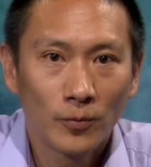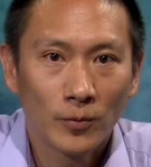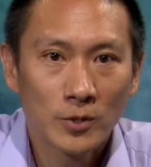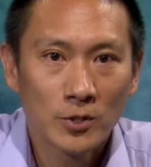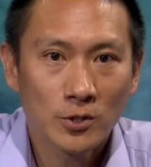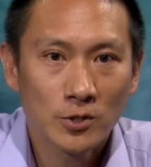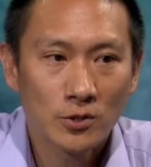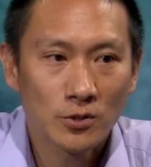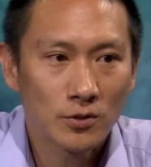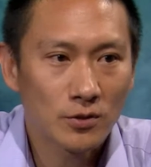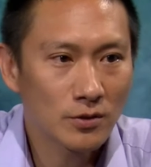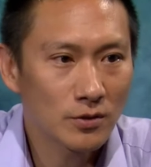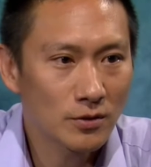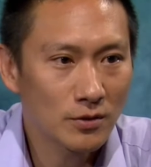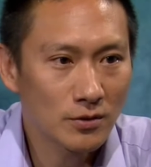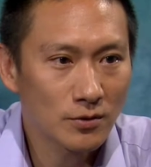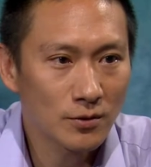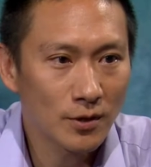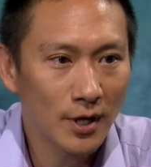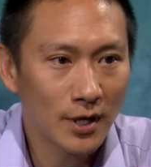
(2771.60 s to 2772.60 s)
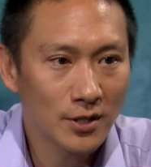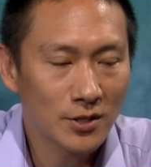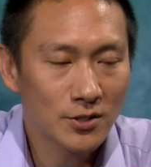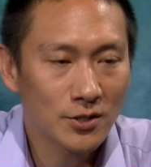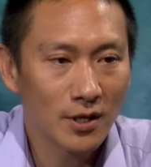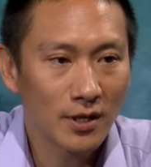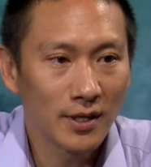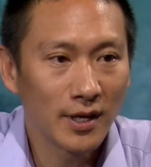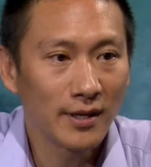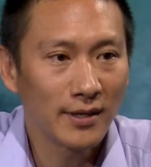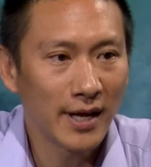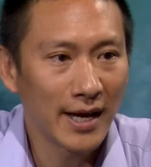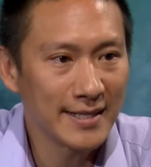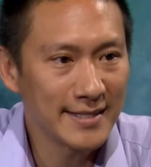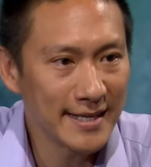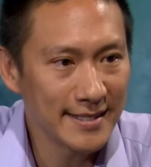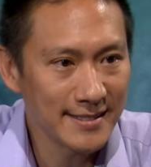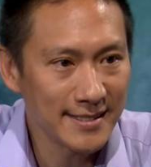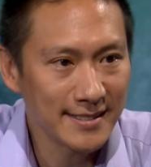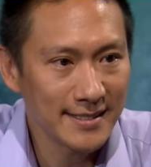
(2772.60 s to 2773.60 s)
structure, the, the
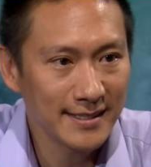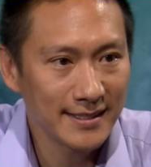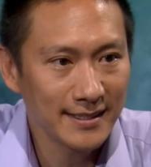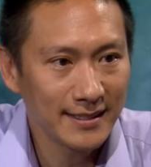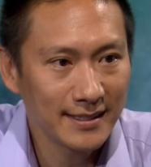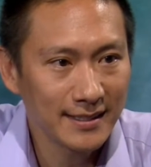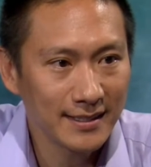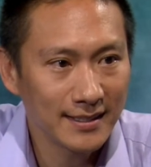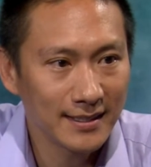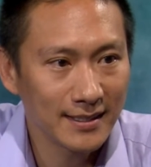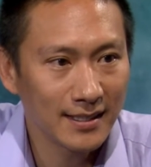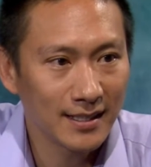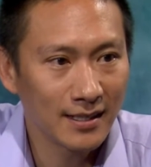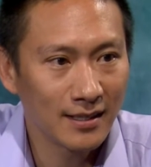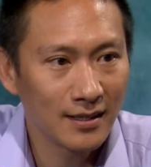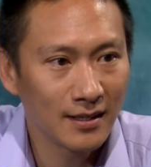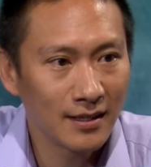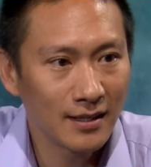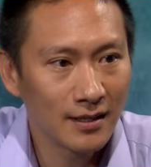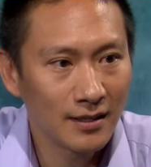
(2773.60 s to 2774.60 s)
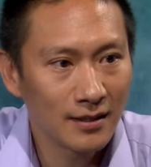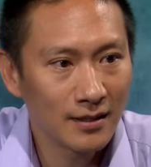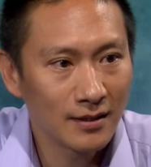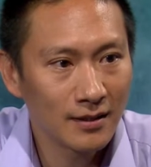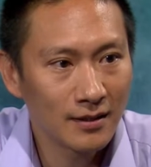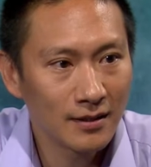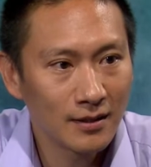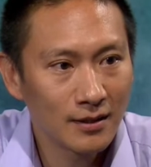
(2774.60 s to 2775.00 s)
identity and the...